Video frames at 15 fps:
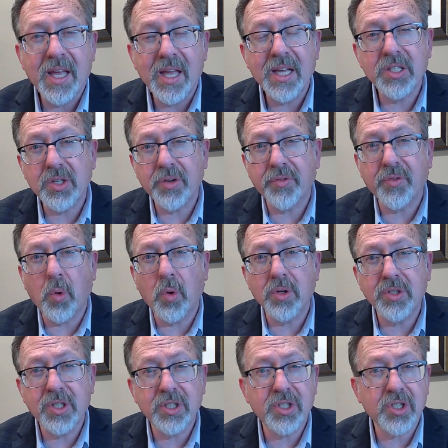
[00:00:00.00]
is, of
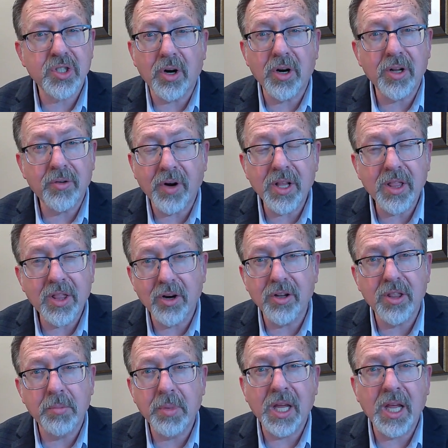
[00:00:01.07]
course, it started right there
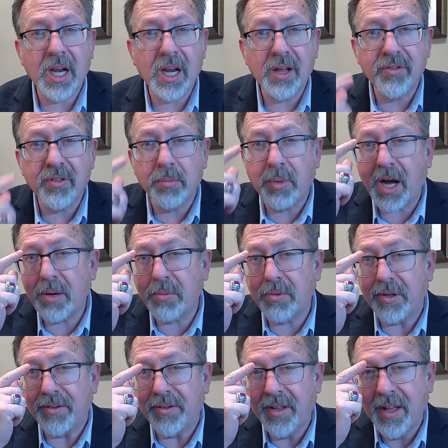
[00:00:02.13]
at the beginning of the
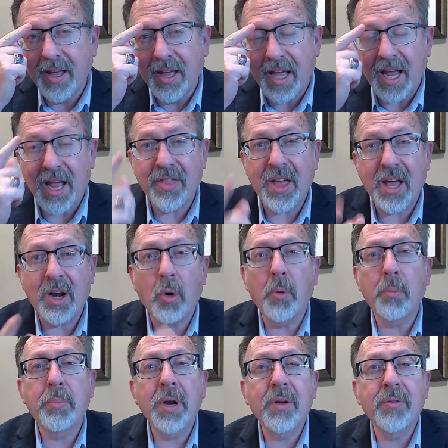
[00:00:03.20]
Bible. And that
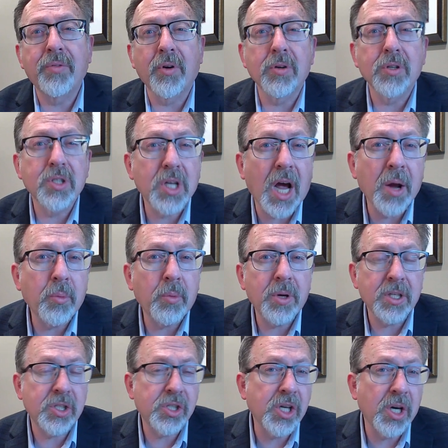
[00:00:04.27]
opening verse I want
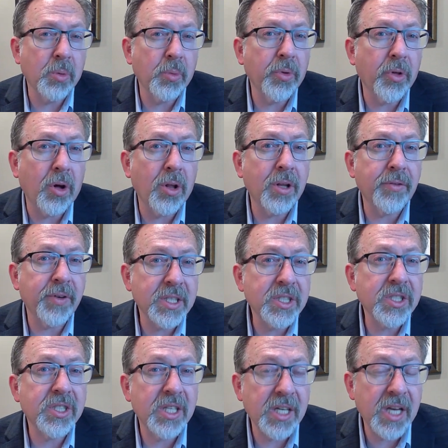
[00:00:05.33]
to share with all of
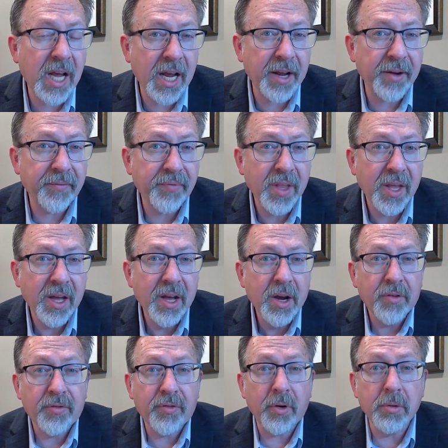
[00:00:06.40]
us today
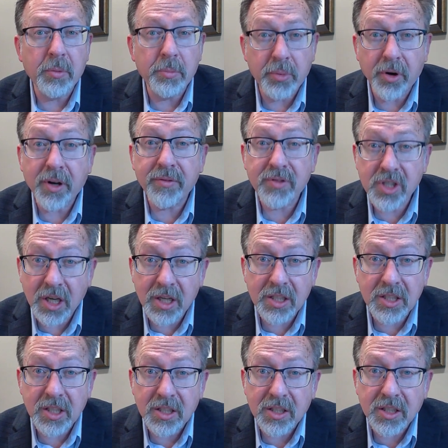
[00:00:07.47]
from the book of
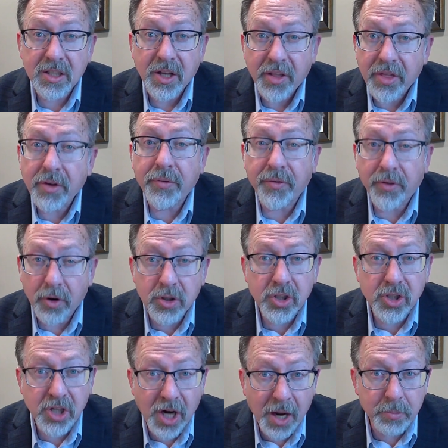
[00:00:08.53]
Genesis, the
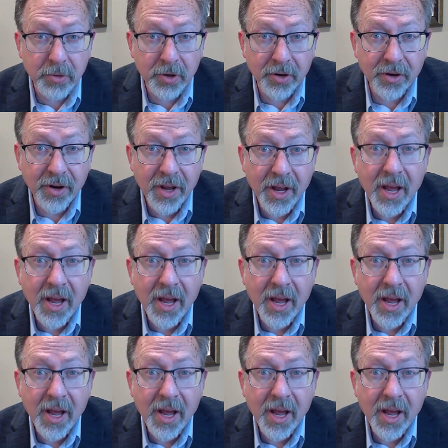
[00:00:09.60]
first chapter